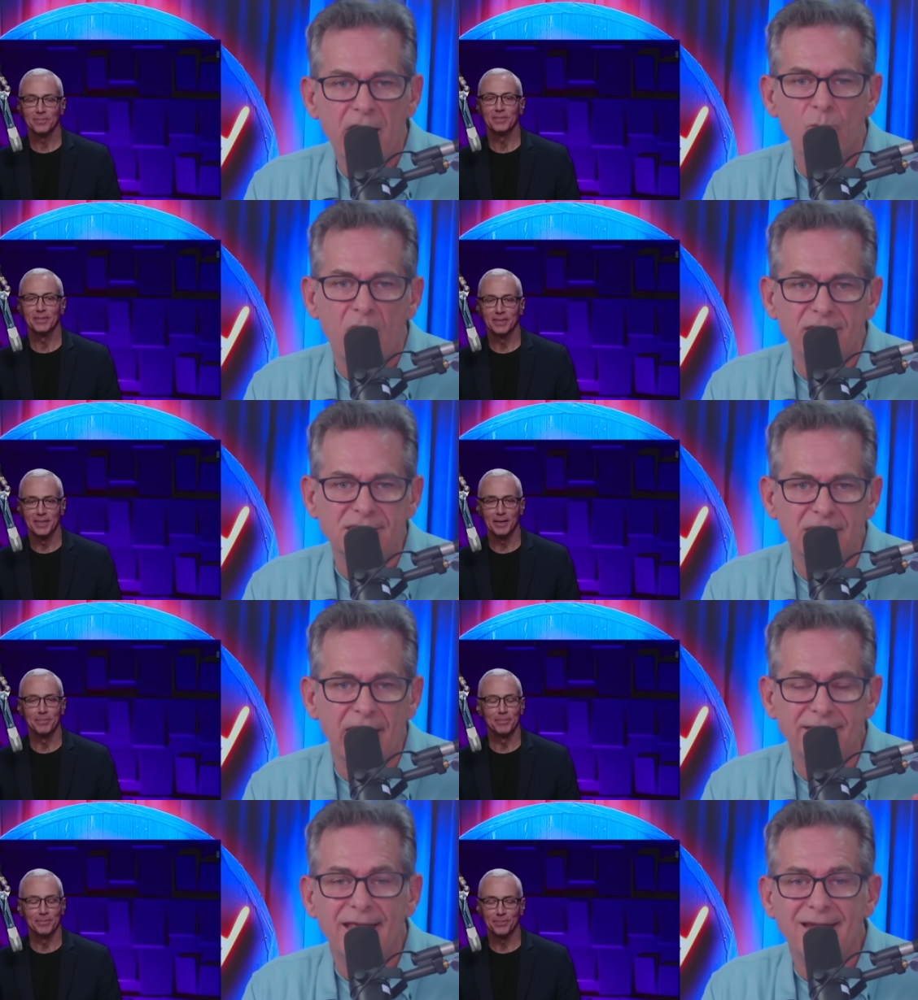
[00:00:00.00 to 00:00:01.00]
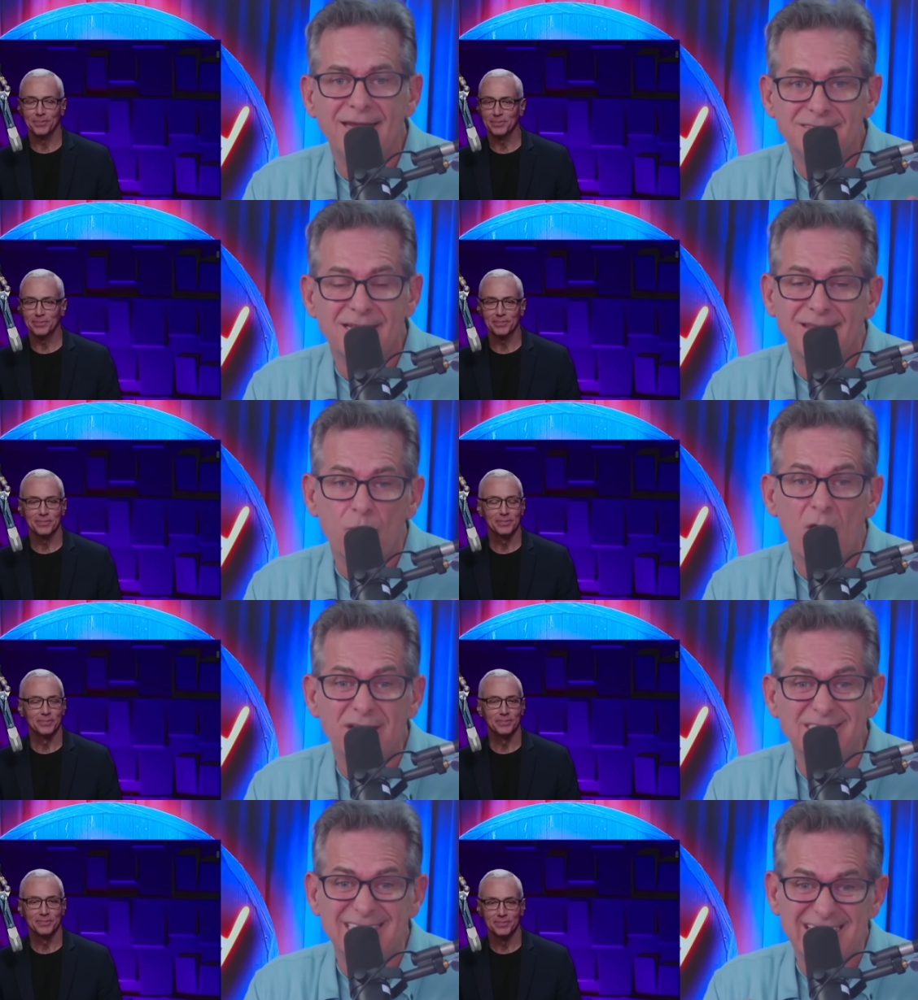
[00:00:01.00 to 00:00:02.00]
Speaker 1: and wanted to, and then he said they wanted
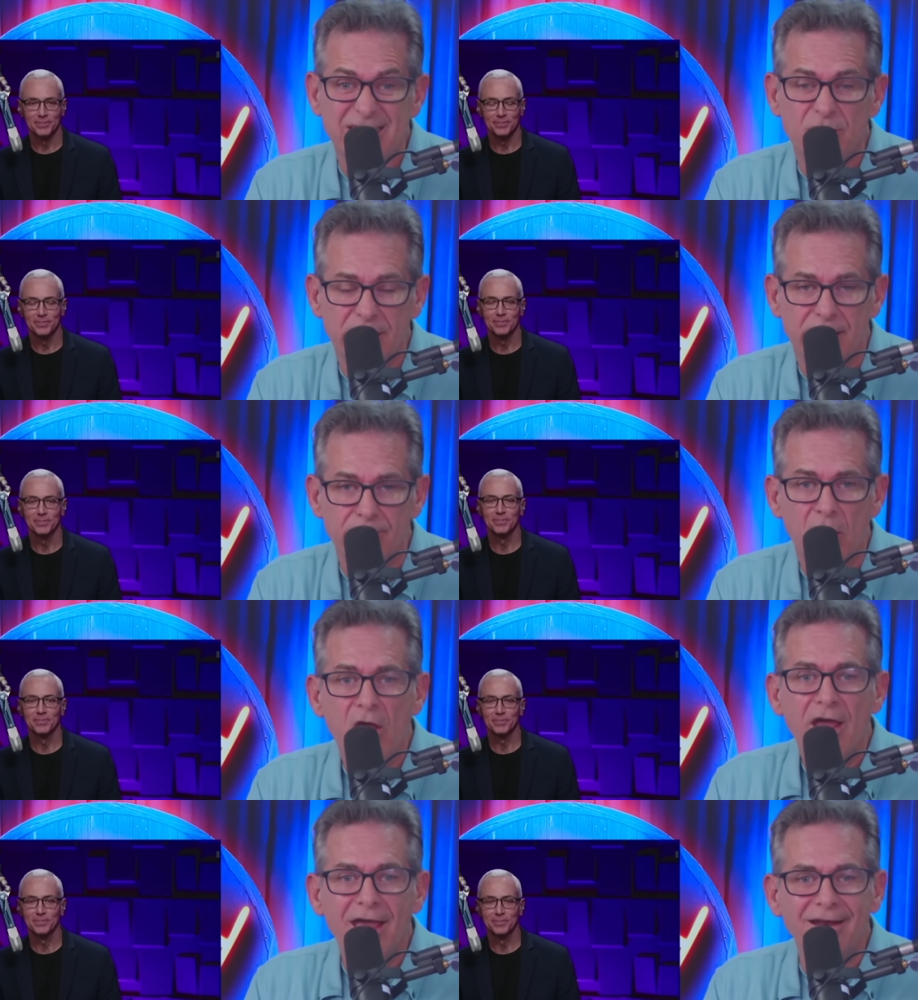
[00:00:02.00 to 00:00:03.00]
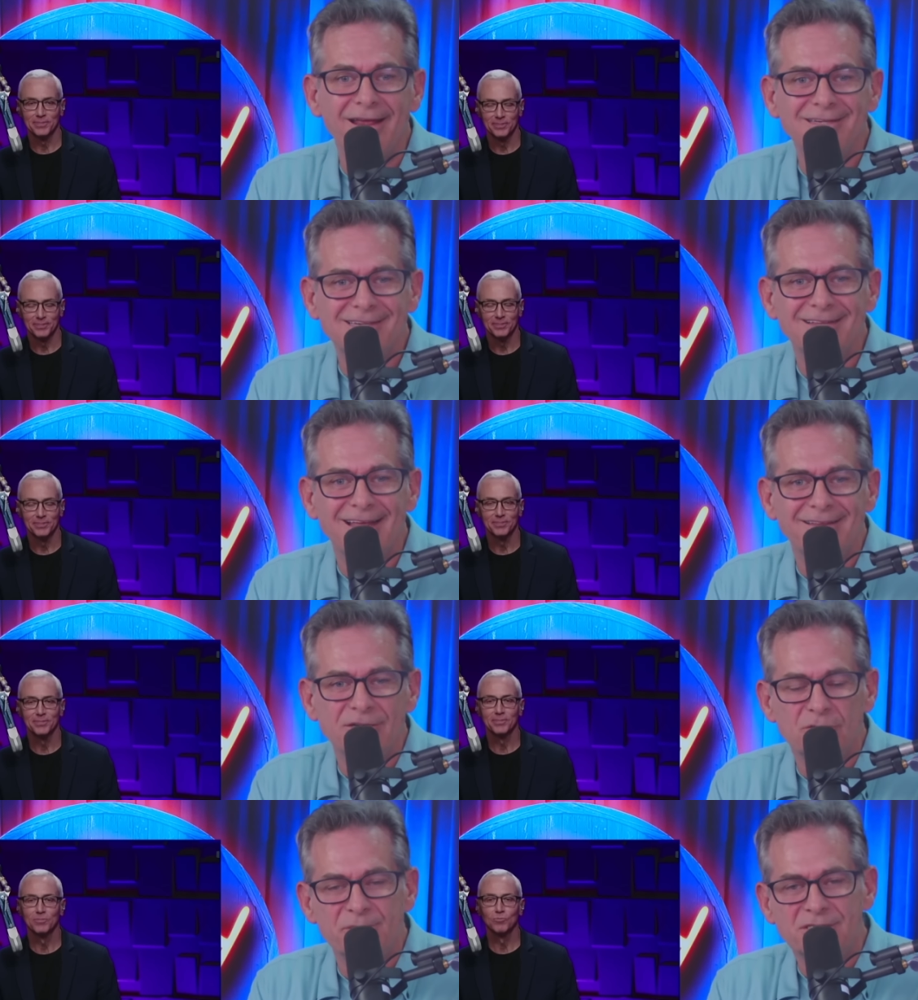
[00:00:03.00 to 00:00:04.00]
to kill him, and they said that they should
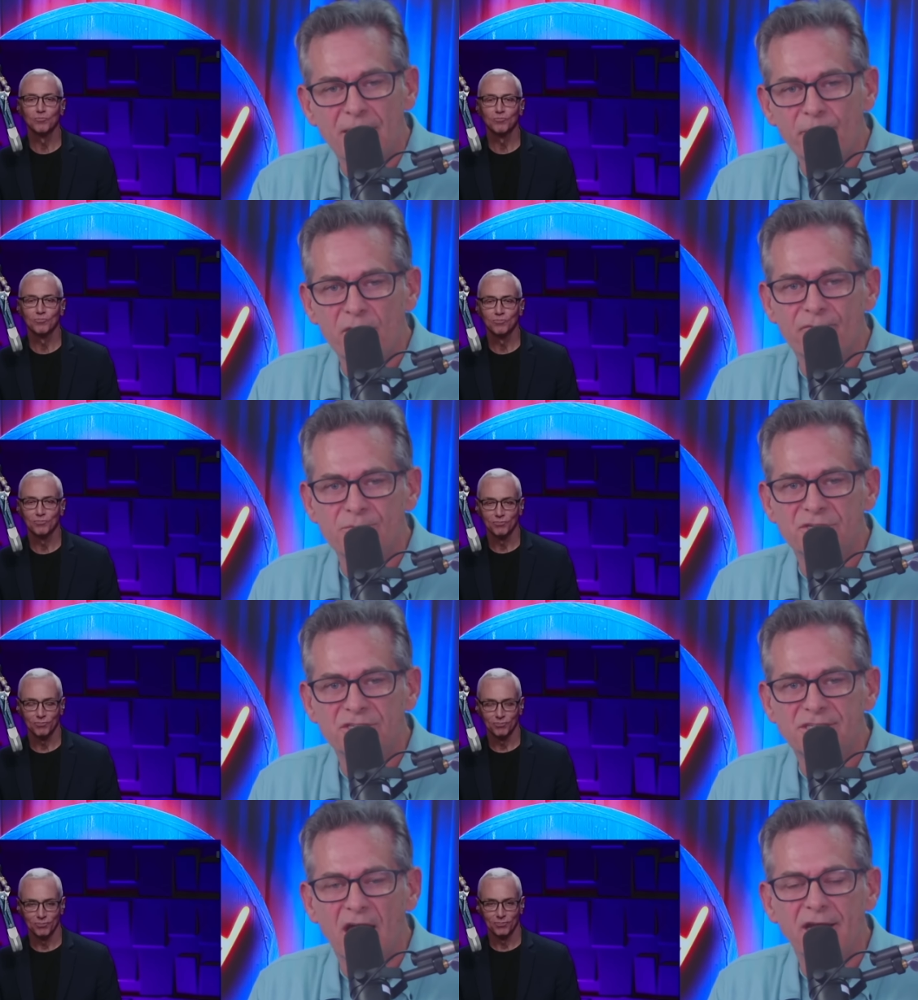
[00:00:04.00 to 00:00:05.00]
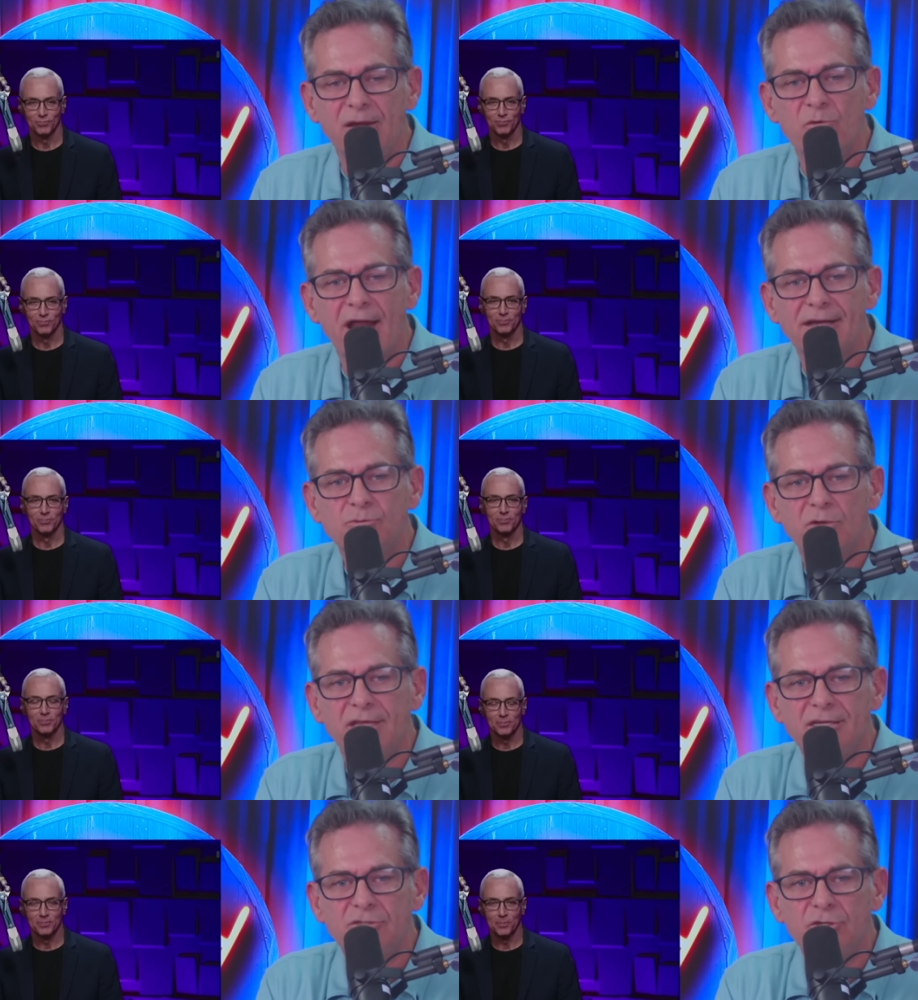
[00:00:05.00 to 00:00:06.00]
be separated from society. When asked what they
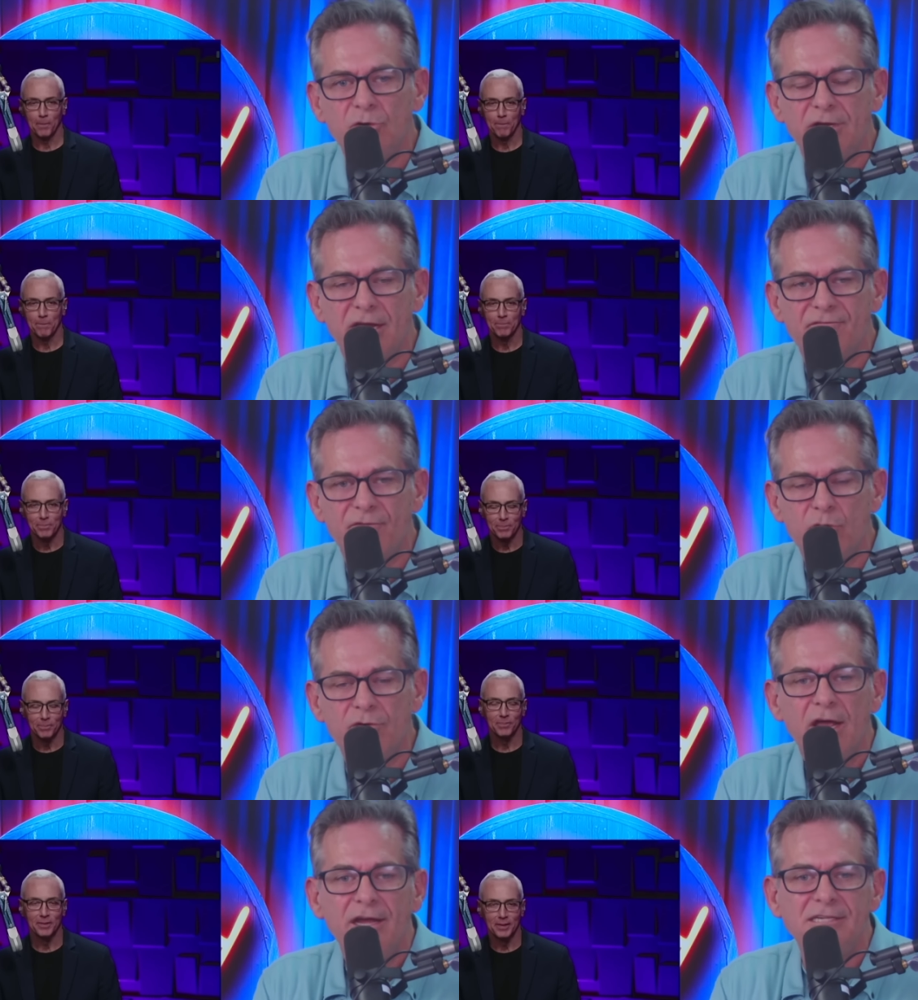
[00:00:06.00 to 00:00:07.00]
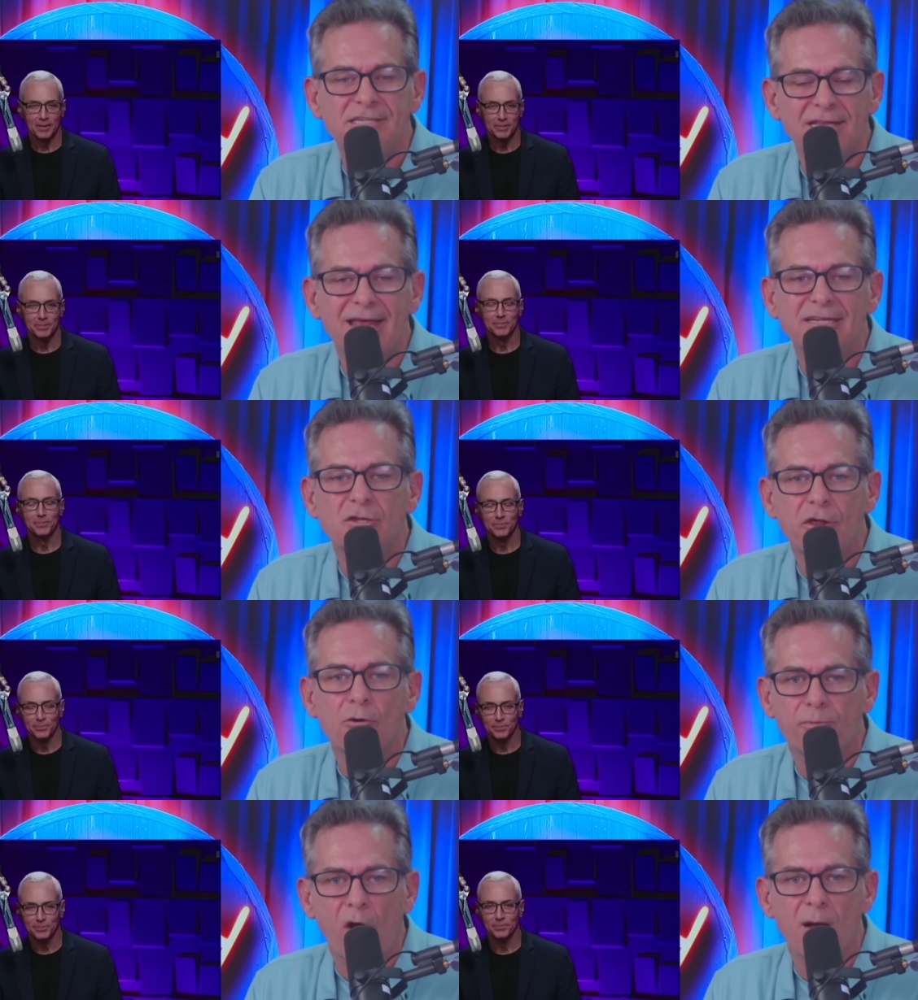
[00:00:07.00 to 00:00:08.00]
should do to get food. He said that's their
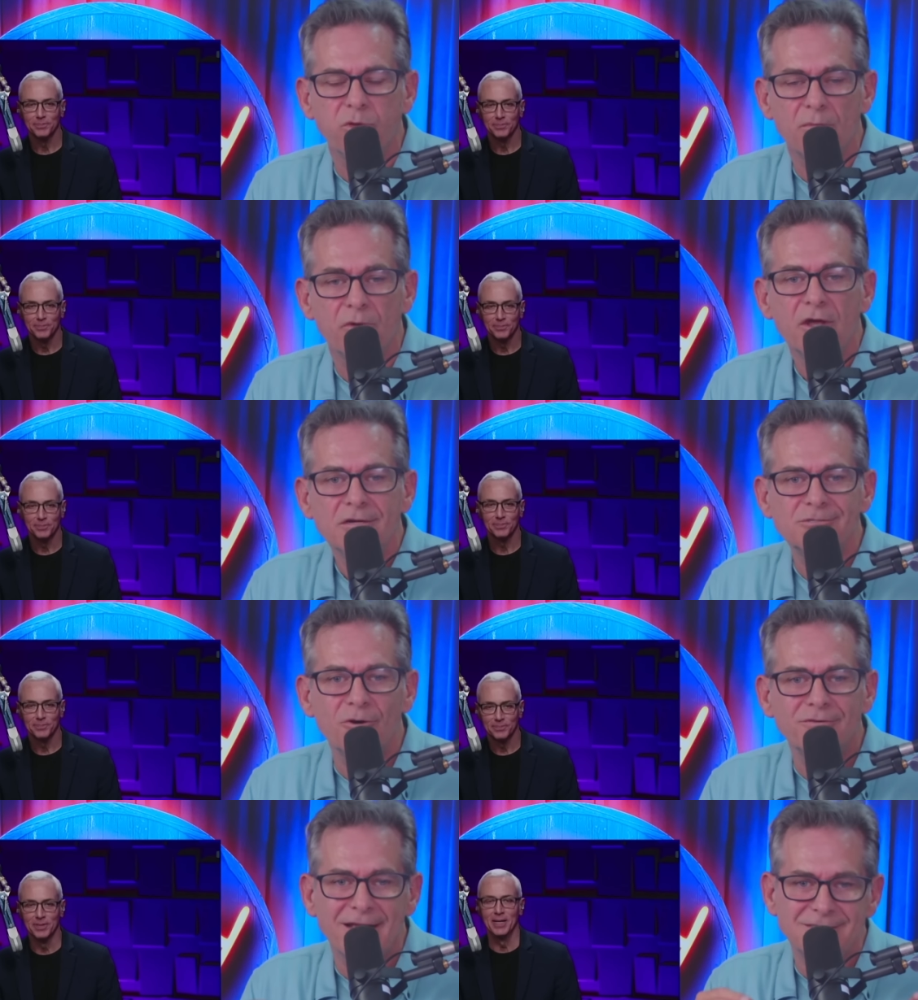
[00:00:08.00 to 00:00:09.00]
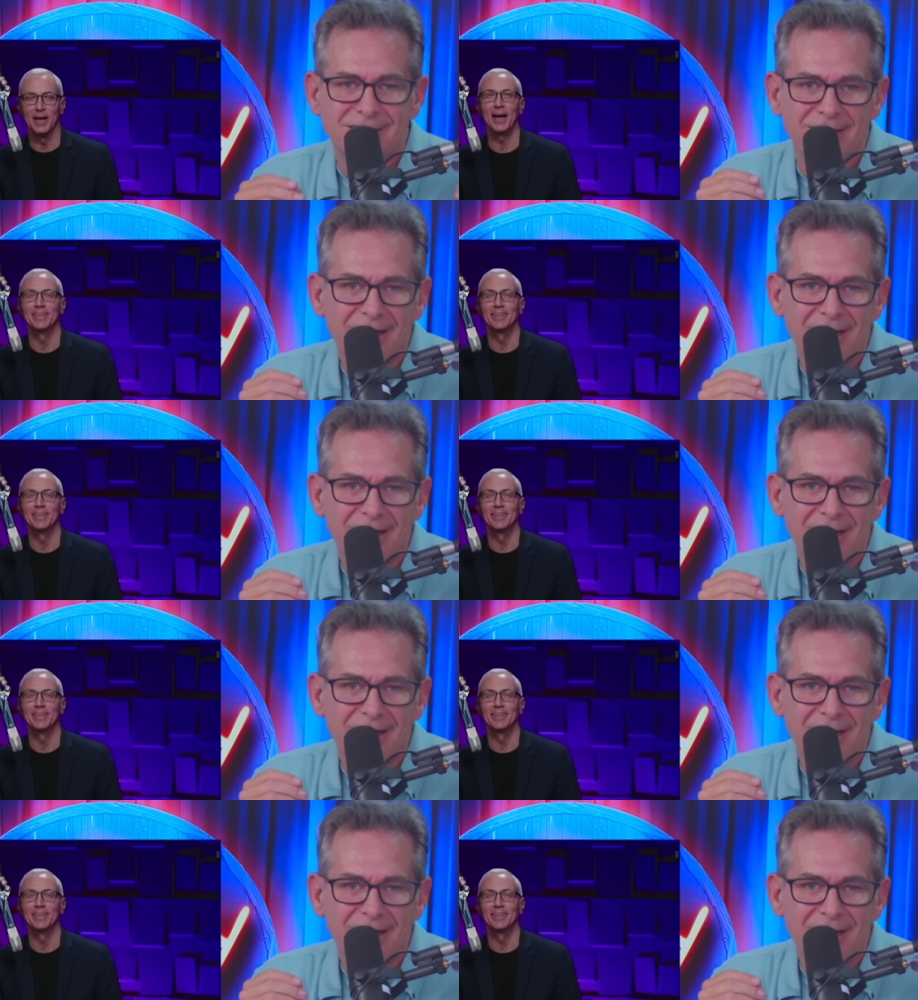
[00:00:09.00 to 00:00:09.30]
problem. So that's the,